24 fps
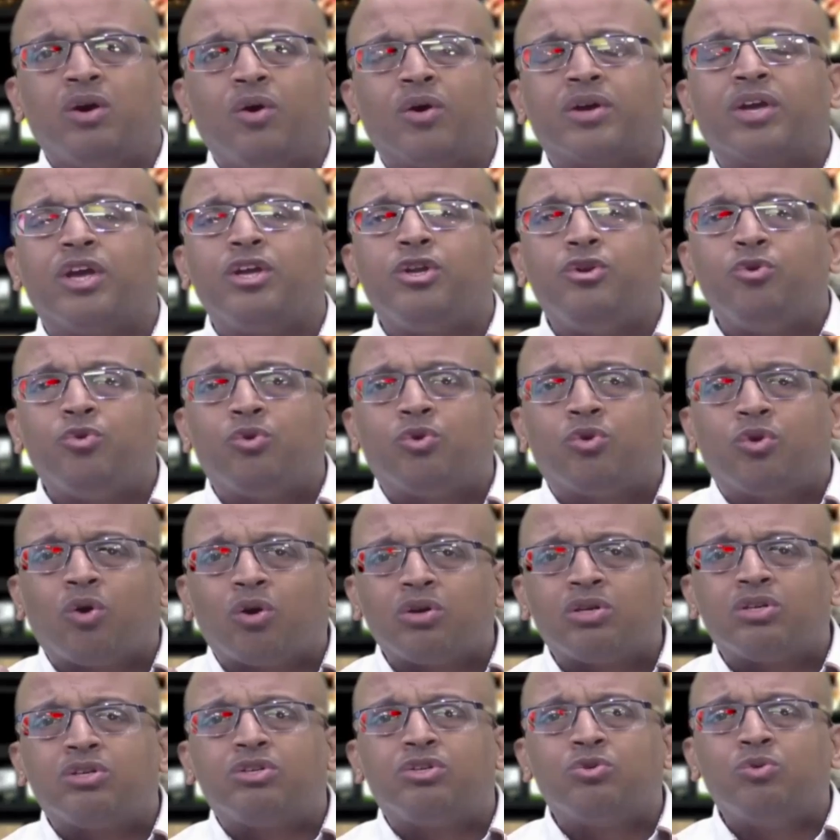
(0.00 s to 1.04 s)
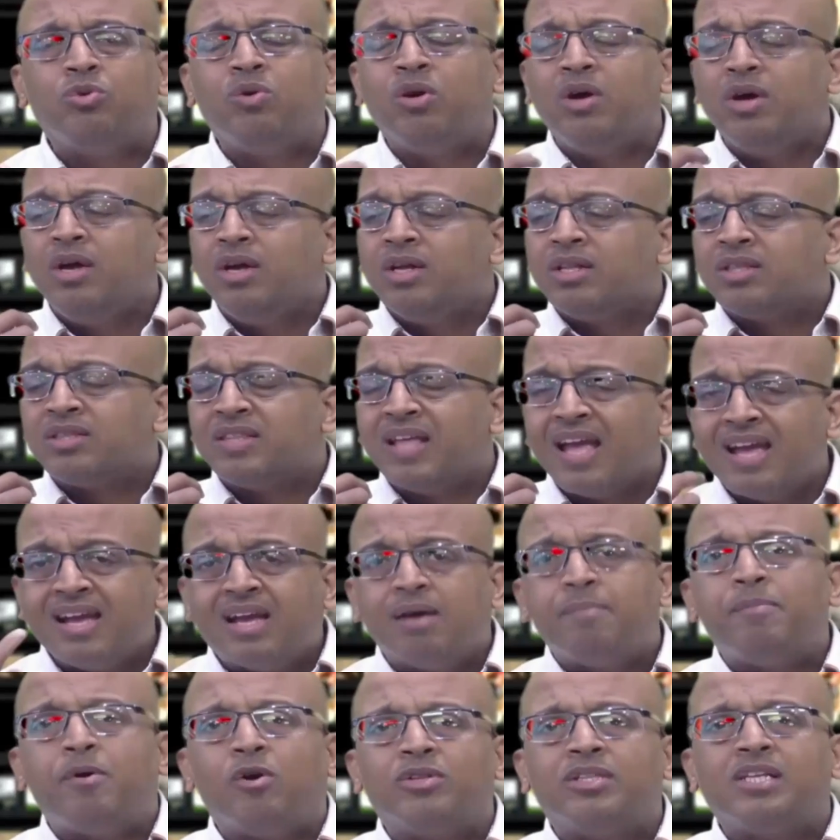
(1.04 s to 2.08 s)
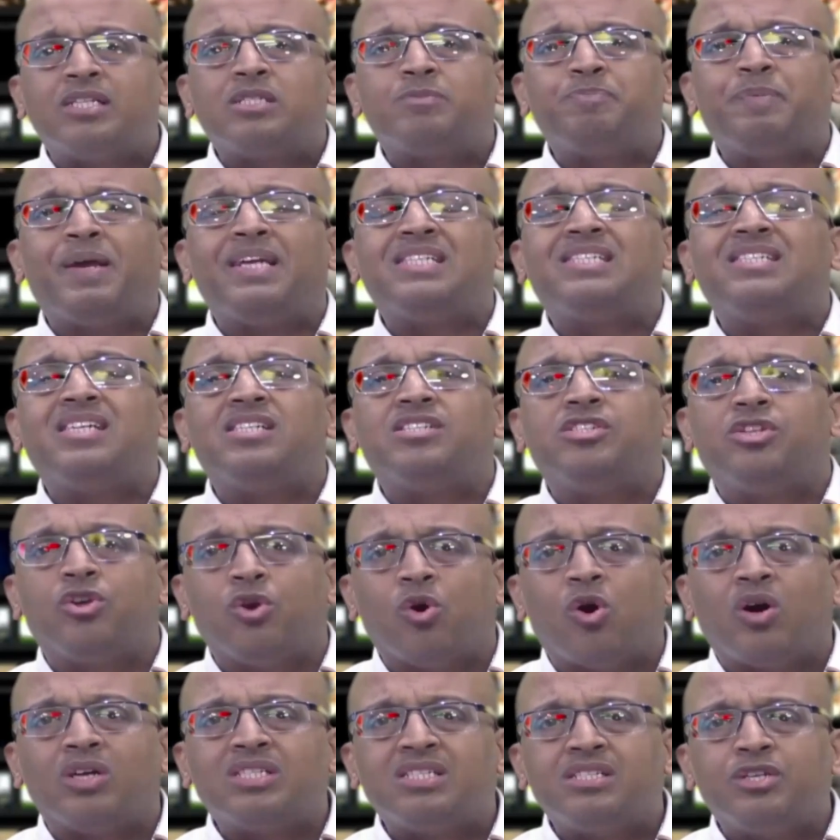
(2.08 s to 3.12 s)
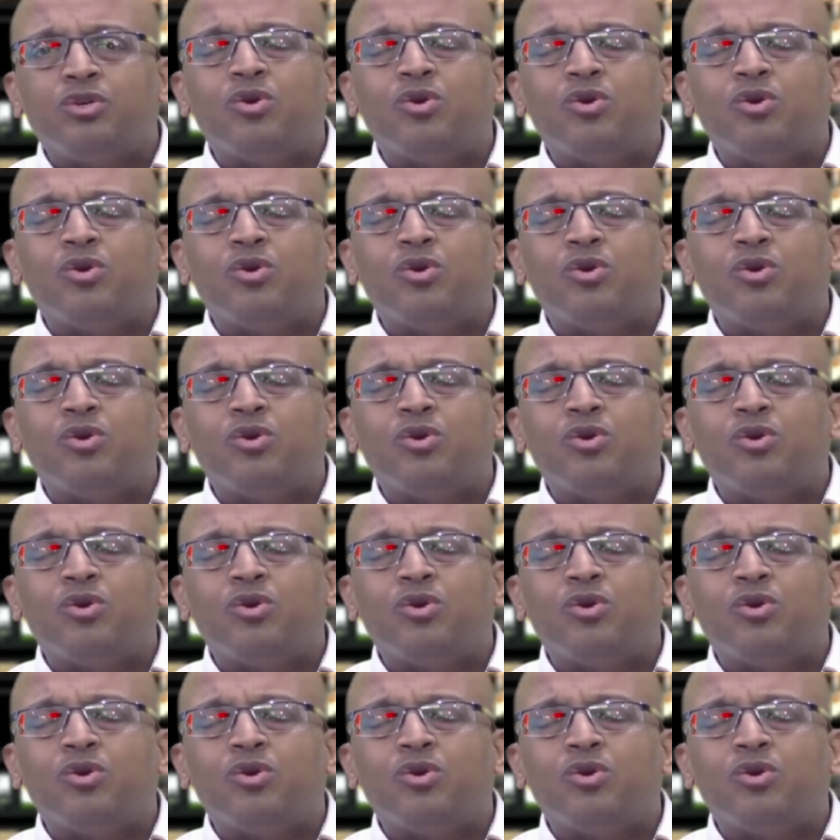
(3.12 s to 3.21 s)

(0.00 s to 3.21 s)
Okay, you got to think about this space as yours.